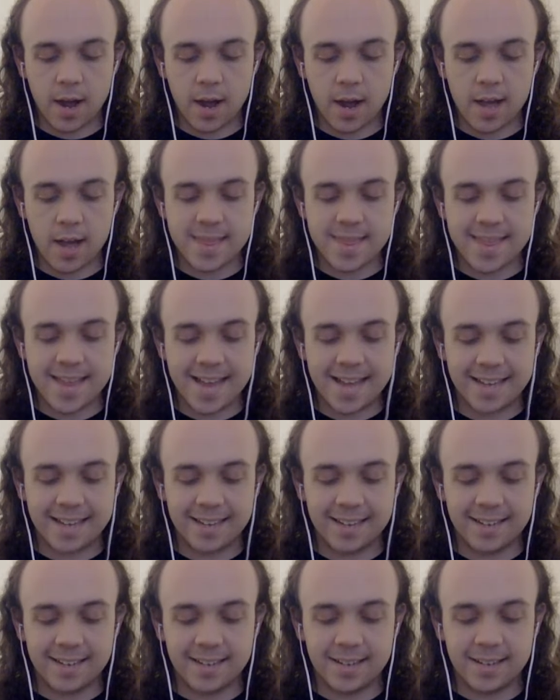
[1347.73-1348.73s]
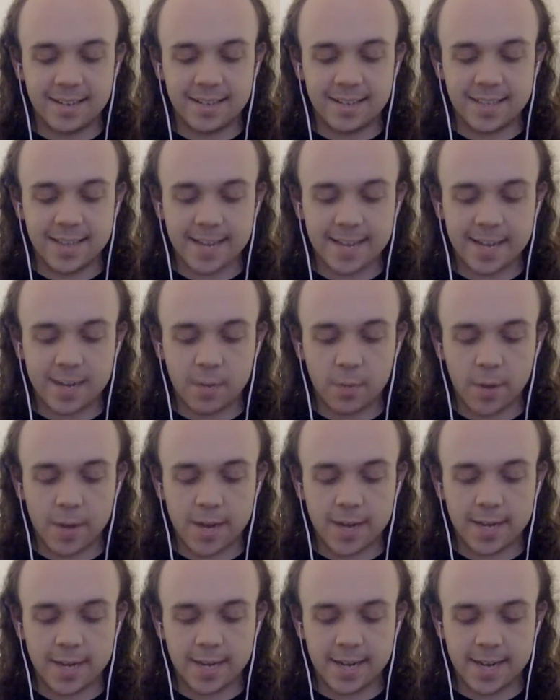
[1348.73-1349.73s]
that Psychic
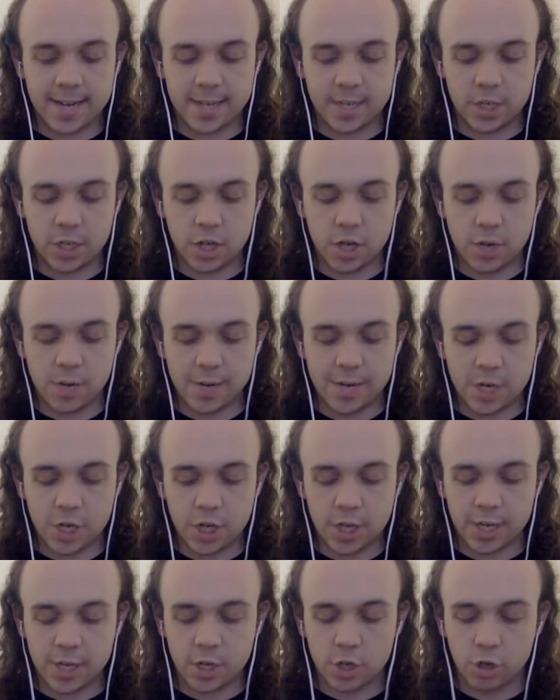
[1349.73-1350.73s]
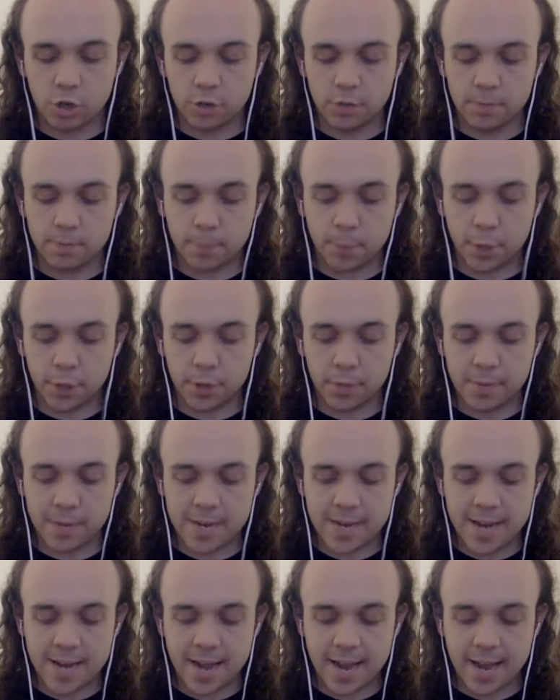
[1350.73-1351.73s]
Awakening into New Edition thing doesn't bother
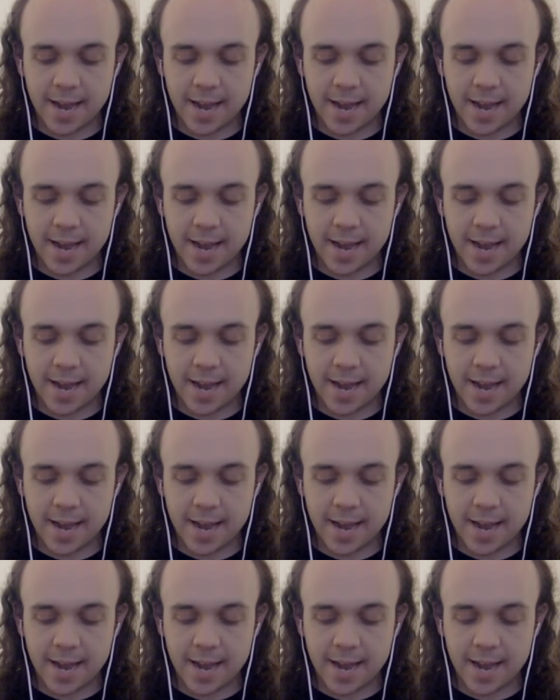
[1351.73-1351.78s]
me